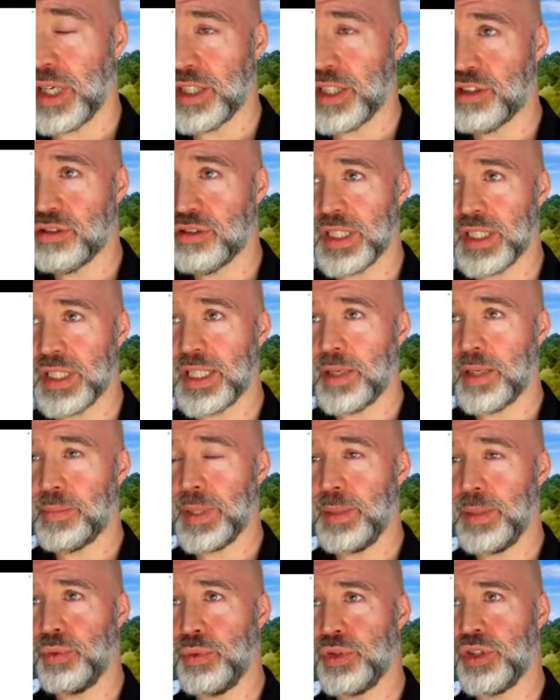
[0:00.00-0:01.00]
right? Trying to get
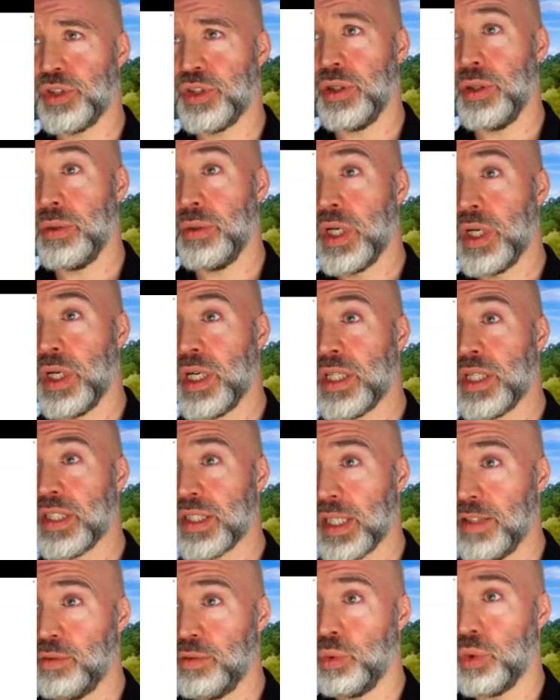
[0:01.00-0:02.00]
people to
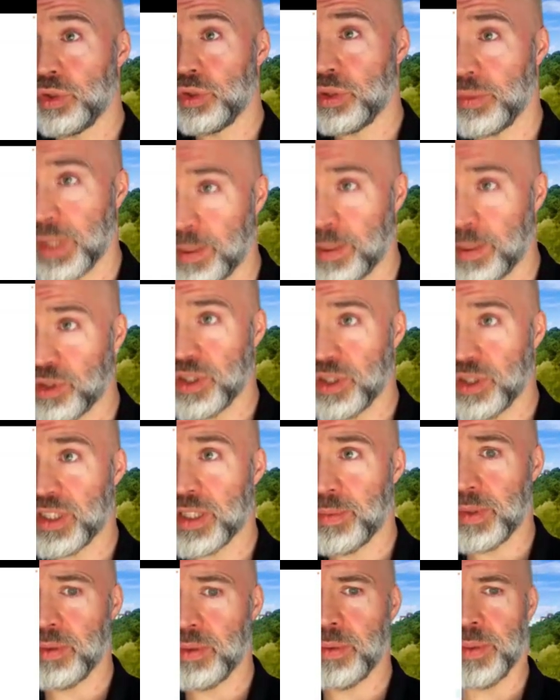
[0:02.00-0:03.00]
save water, absolutely
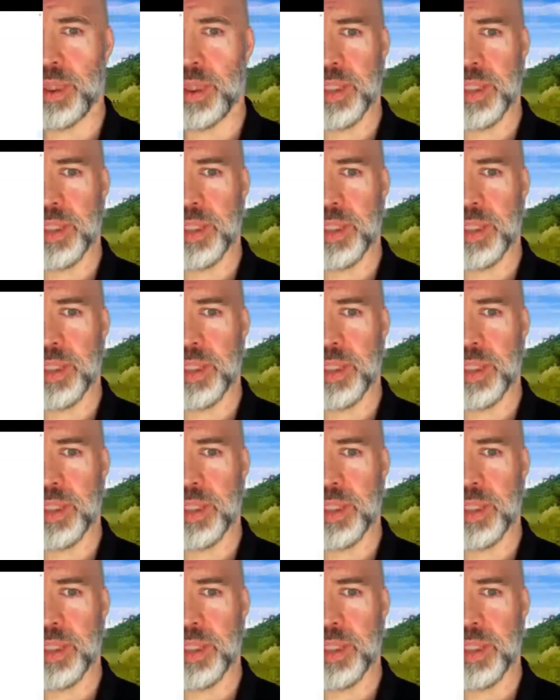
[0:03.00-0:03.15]
something that